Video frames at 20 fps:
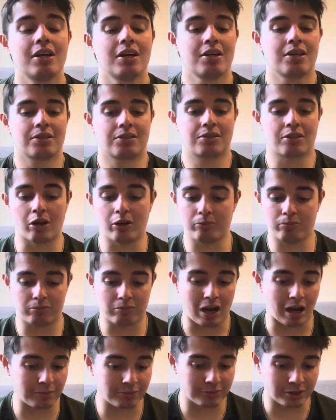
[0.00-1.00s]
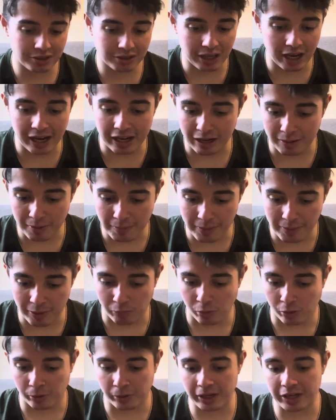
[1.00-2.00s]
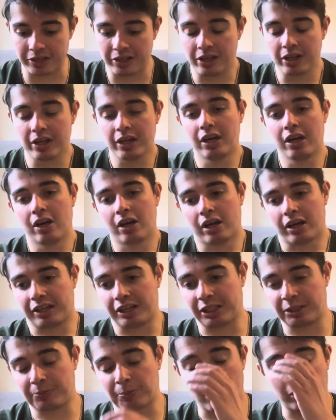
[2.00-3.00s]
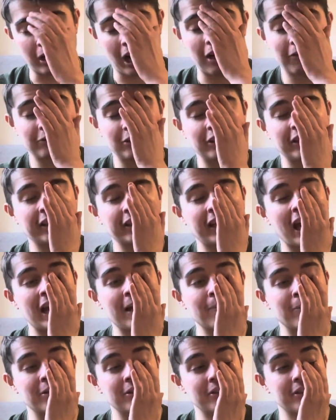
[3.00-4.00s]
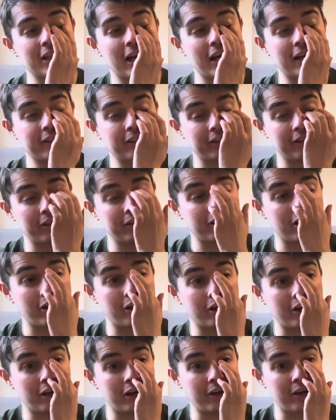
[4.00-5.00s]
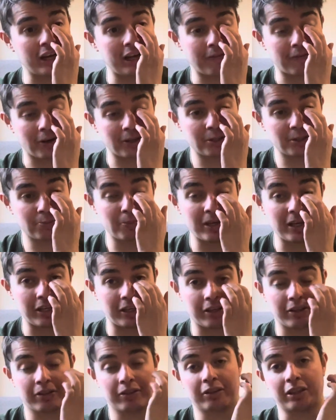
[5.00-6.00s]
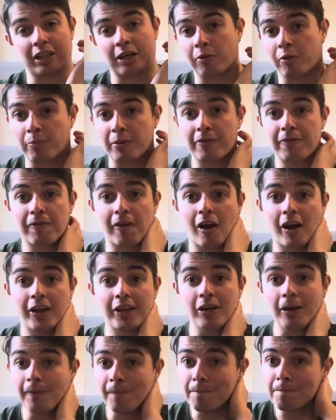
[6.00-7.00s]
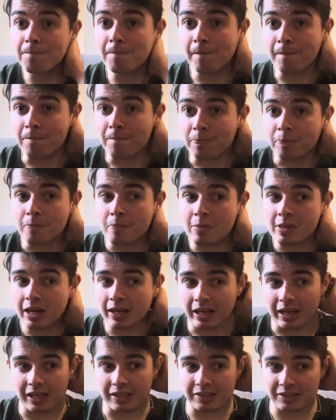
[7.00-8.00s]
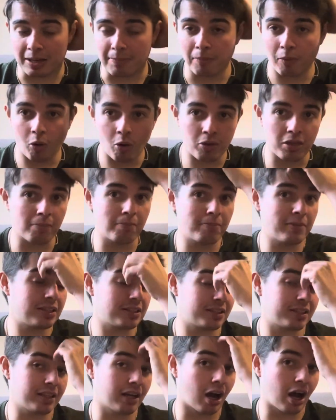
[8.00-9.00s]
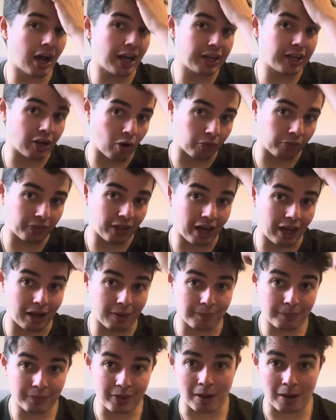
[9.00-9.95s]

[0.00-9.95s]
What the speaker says: So I'm just saying, I'm a bit worried. He spoke after the game and said, if I speak, there will be fire. Is there more than meets the eye on that?